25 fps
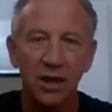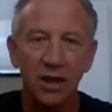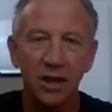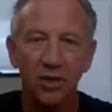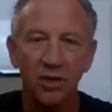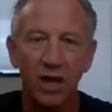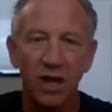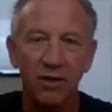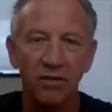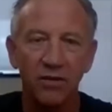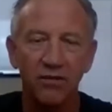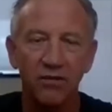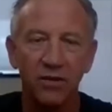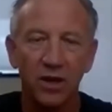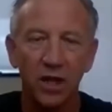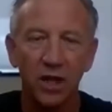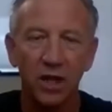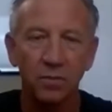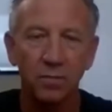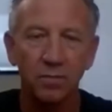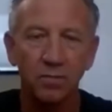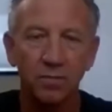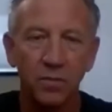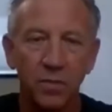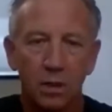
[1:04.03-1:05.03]
out there and having
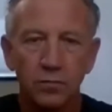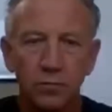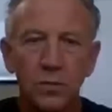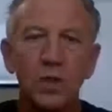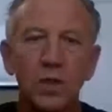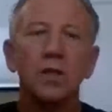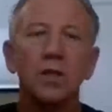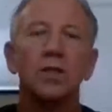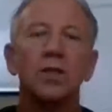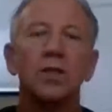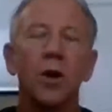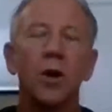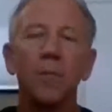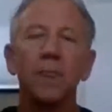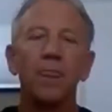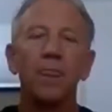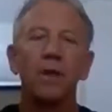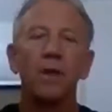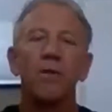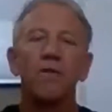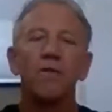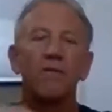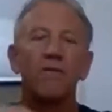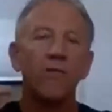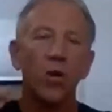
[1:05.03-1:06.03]
fun. So
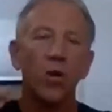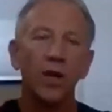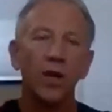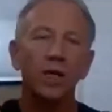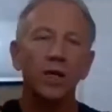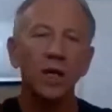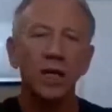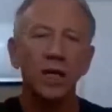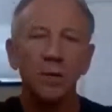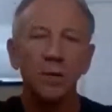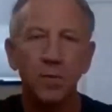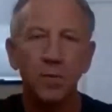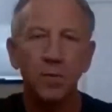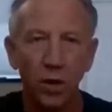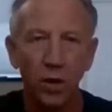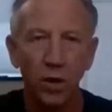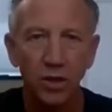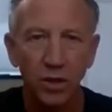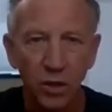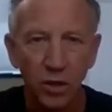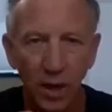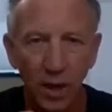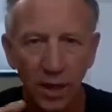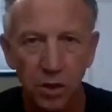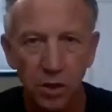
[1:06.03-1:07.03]
4 key
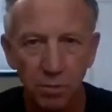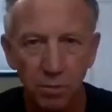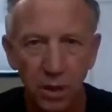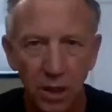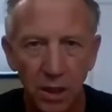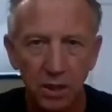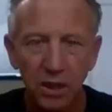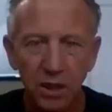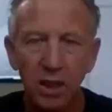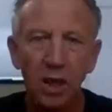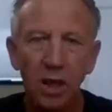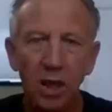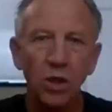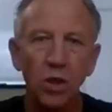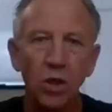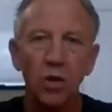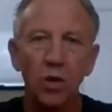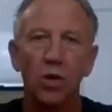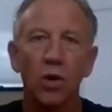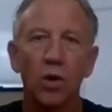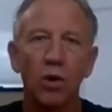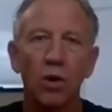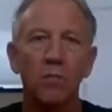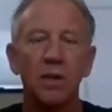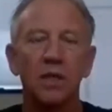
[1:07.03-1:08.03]
components to actually building
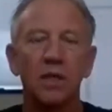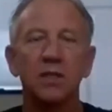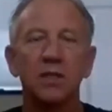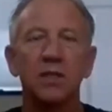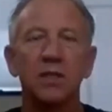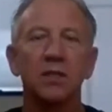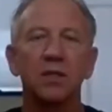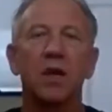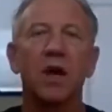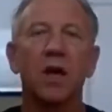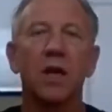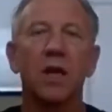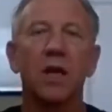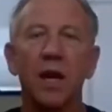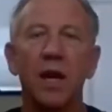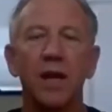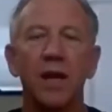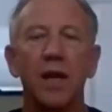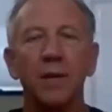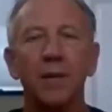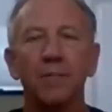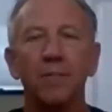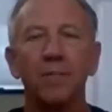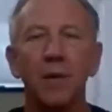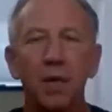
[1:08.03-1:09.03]
your business
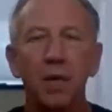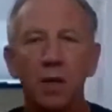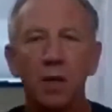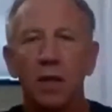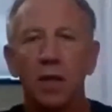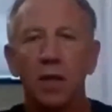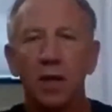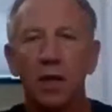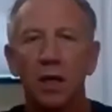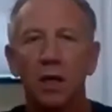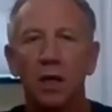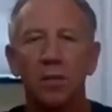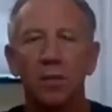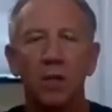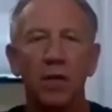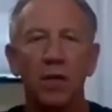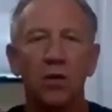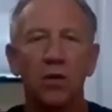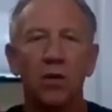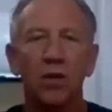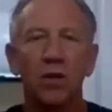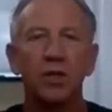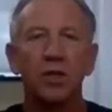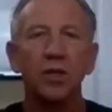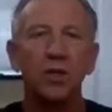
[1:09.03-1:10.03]
online. In
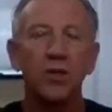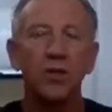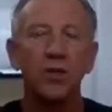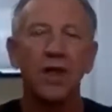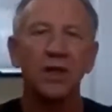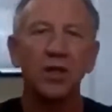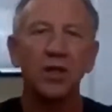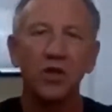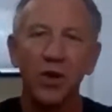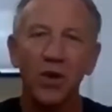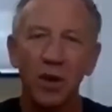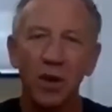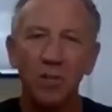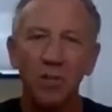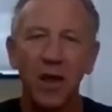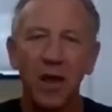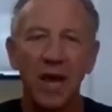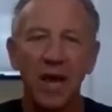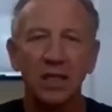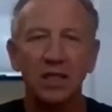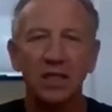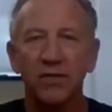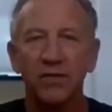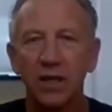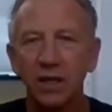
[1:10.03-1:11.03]
order to do that, to create
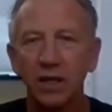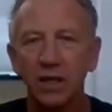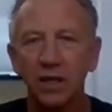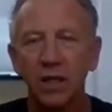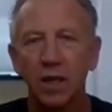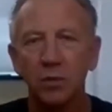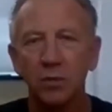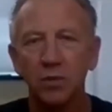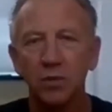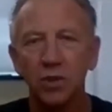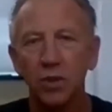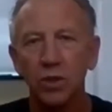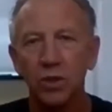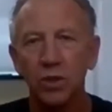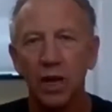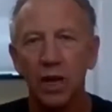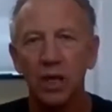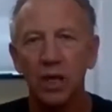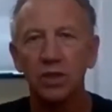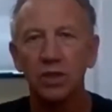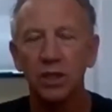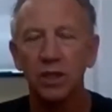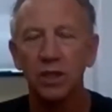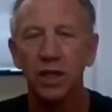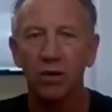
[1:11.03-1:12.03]
passive income, to
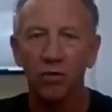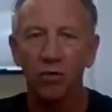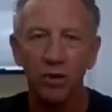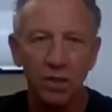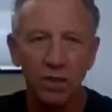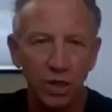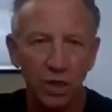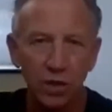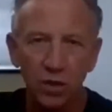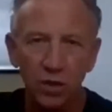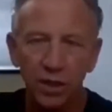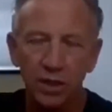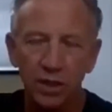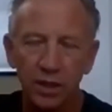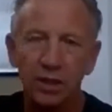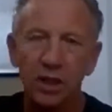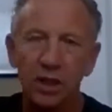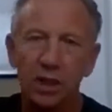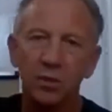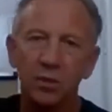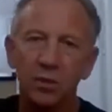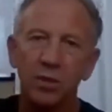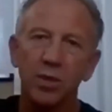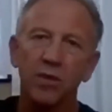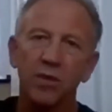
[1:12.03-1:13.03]
actually get residual
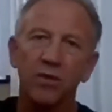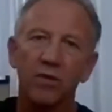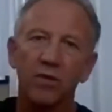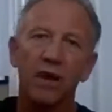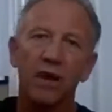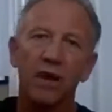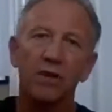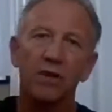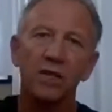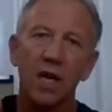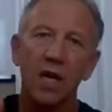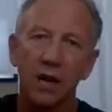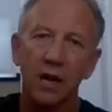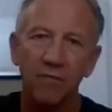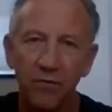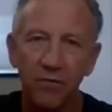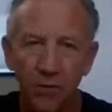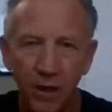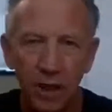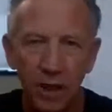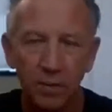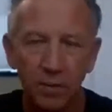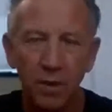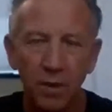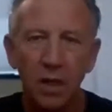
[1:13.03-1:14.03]
income, to be able to have the time
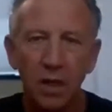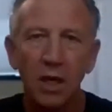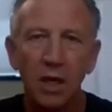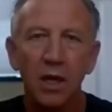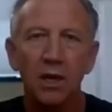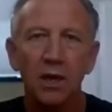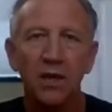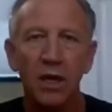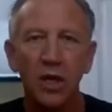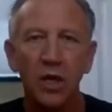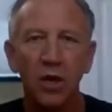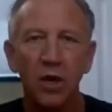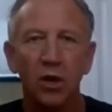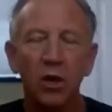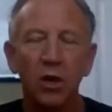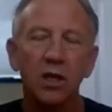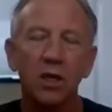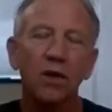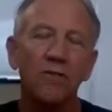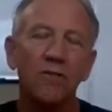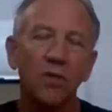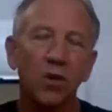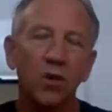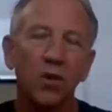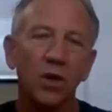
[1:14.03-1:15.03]
freedom that you're
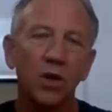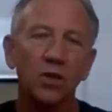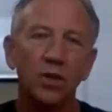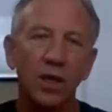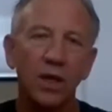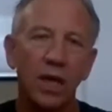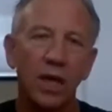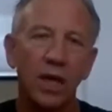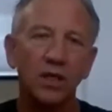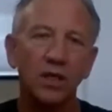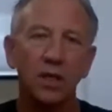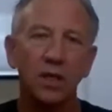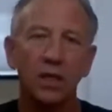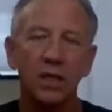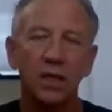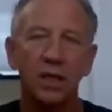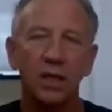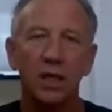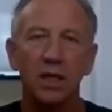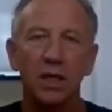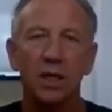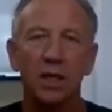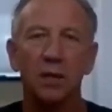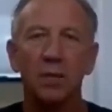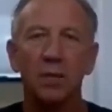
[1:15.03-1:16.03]
looking for, to actually